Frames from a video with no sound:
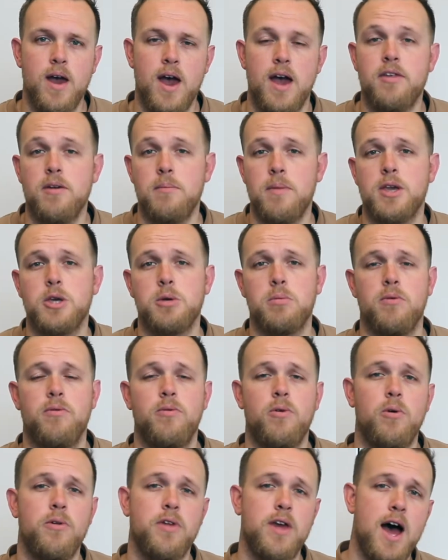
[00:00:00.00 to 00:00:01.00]
As I mentioned
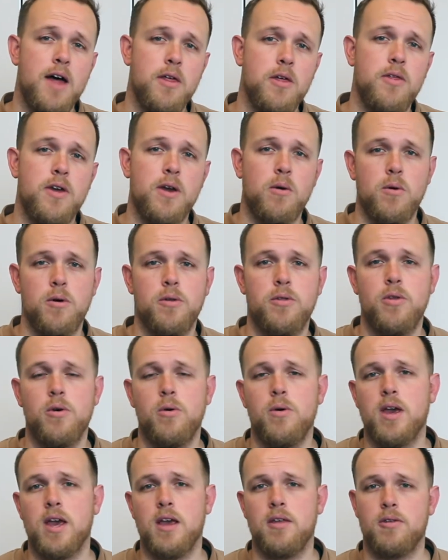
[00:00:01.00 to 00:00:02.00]
before, the other thing worth
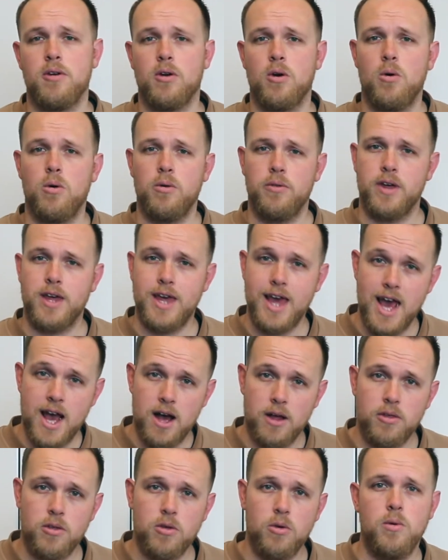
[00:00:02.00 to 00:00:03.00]
doing is to call the
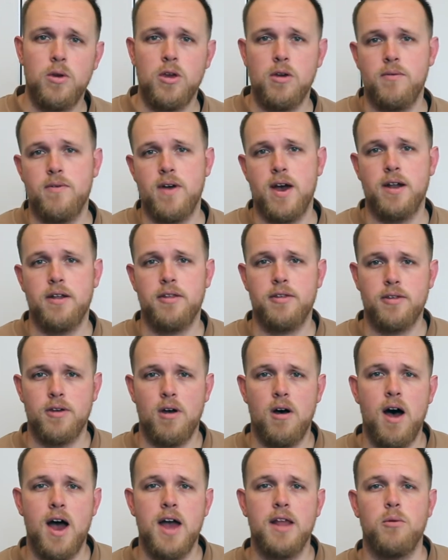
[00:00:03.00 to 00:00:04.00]
council when you found a
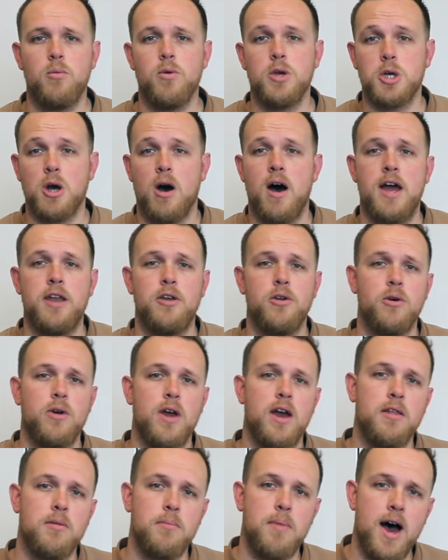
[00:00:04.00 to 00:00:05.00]
site, which I do
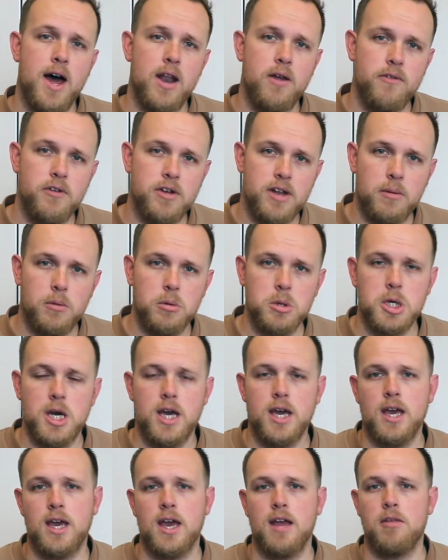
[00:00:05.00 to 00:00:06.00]
as part of a double
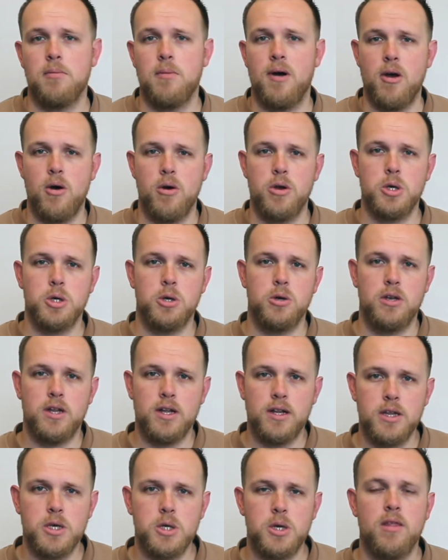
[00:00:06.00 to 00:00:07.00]
check against my own due
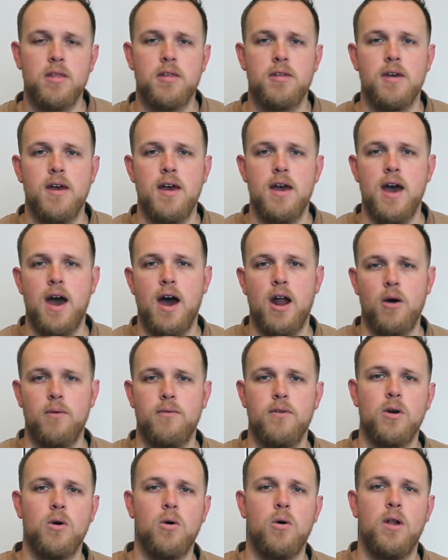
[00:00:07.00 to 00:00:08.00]
diligence, and
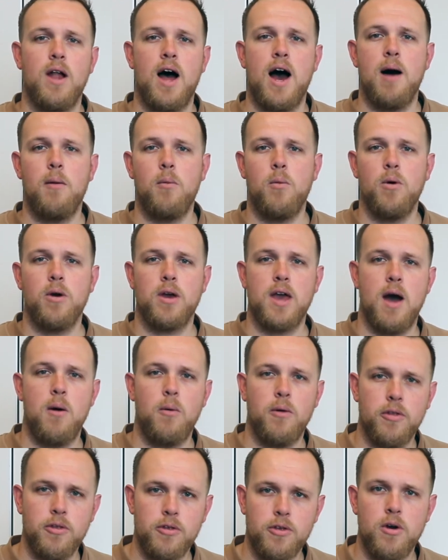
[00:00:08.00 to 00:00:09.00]
often call out, work out
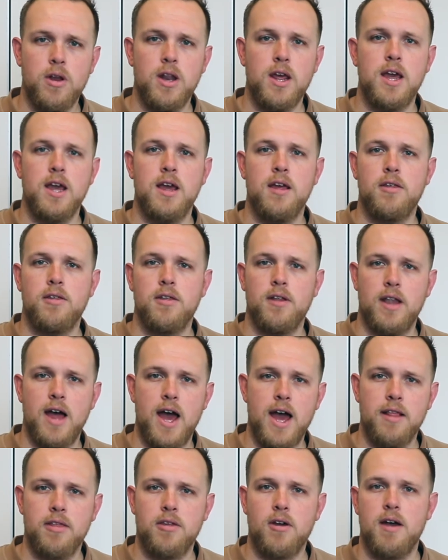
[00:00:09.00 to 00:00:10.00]
what the zoning is, the
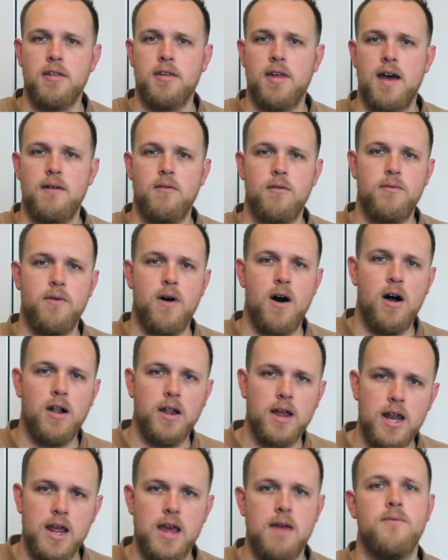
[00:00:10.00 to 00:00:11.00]
land size that I have on
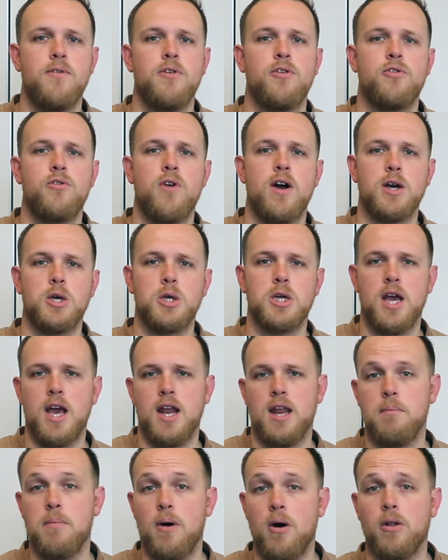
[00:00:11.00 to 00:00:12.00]
file, any infrastructure,
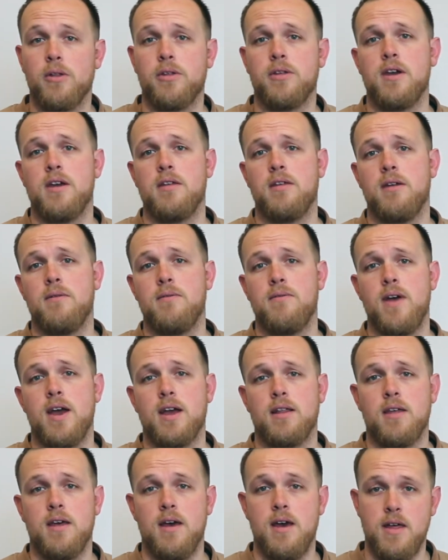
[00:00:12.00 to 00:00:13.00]
any policies that
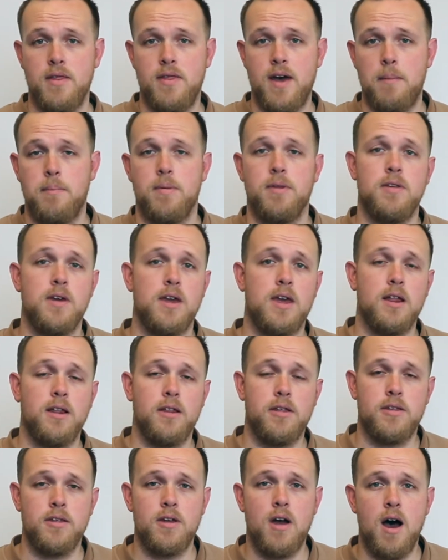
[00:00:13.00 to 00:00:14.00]
affect that
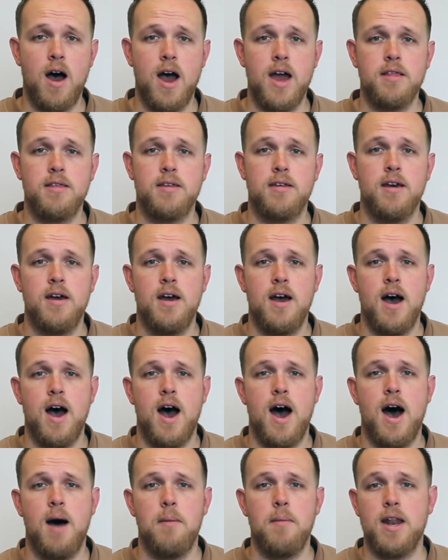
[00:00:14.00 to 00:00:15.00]
particular site,
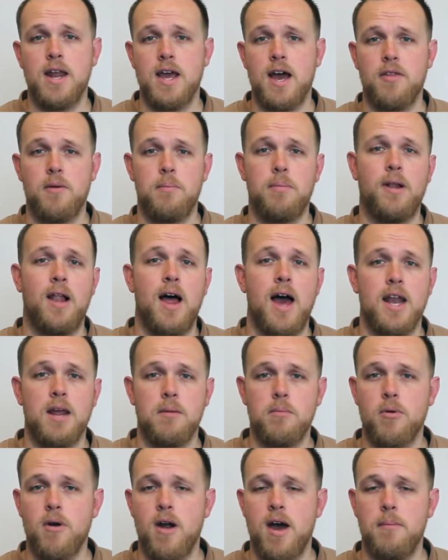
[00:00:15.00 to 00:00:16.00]
any other
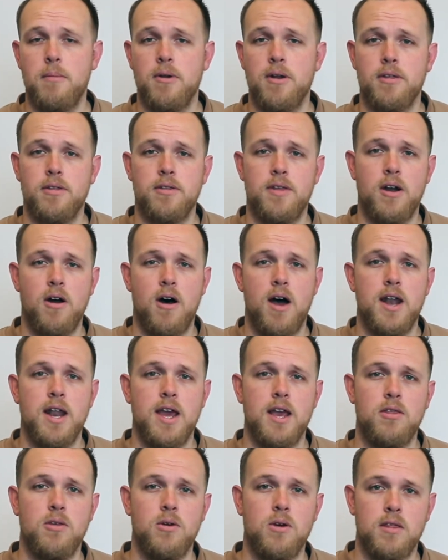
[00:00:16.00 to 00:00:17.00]
planning parameters that I
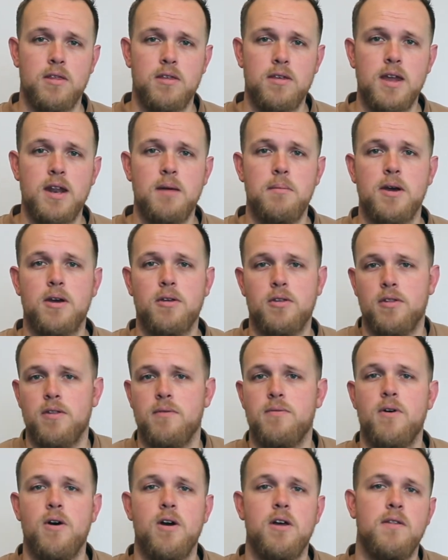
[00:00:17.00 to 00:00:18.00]
need to consider, because on
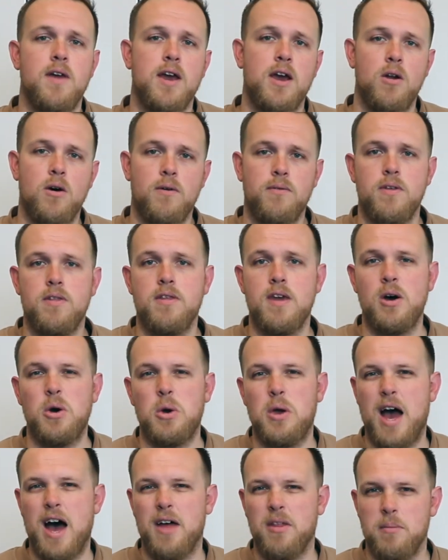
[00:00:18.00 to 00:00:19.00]
the phone they can often tell you other